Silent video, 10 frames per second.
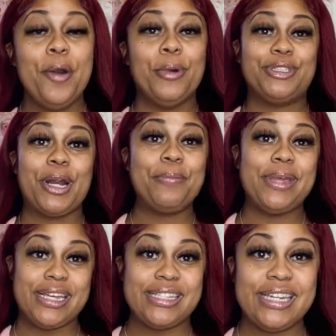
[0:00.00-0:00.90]
with your
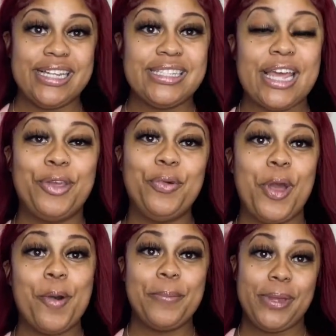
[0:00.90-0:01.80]
business and you
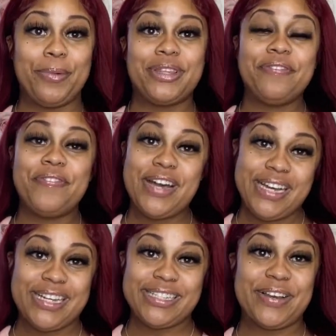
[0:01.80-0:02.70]
help me with the
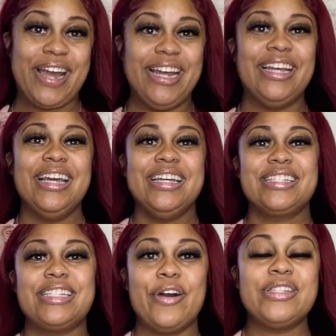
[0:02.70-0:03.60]
funds. Okay,
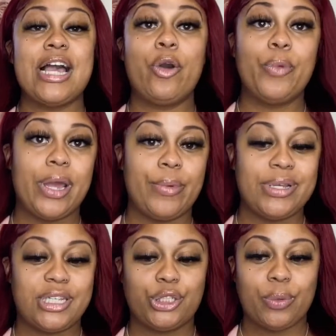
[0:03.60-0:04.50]
so it's like a
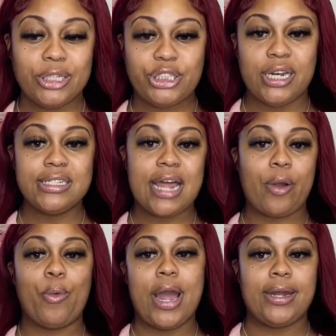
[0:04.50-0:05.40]
win-win situation. It's
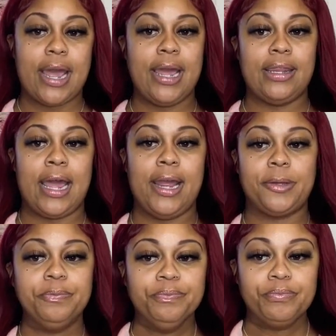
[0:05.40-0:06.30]
like, why not? Like,
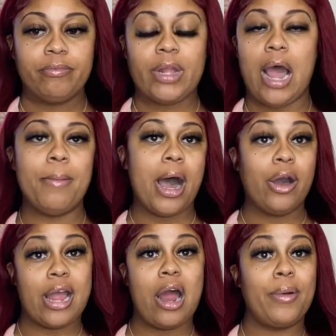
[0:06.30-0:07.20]

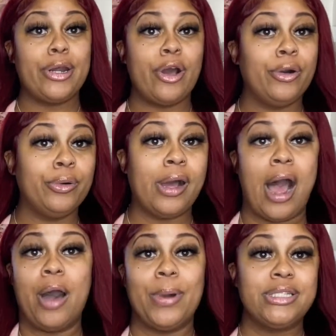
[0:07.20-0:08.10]
y'all already know,
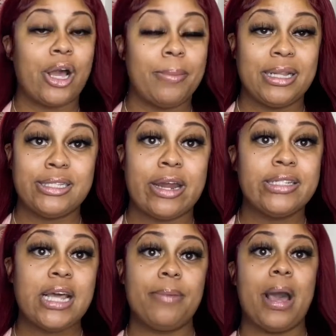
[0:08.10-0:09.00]
I always talk about this all
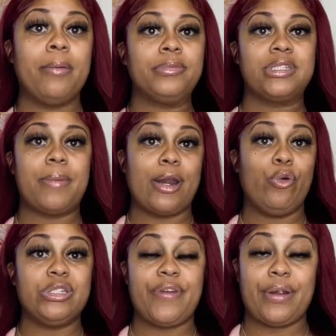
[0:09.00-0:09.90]
the time. I'm somebody
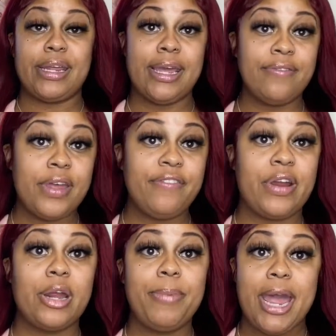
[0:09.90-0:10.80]
who is very giving,
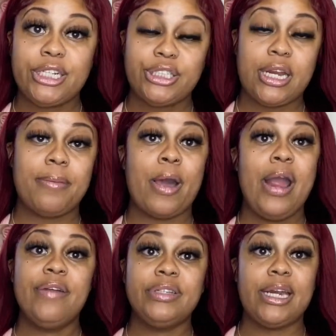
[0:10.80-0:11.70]
very passionate about
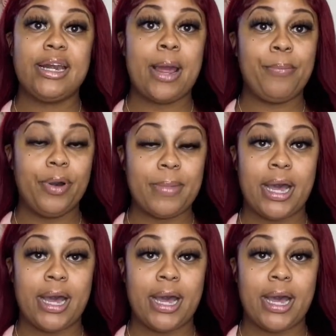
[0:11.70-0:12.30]
everything that I put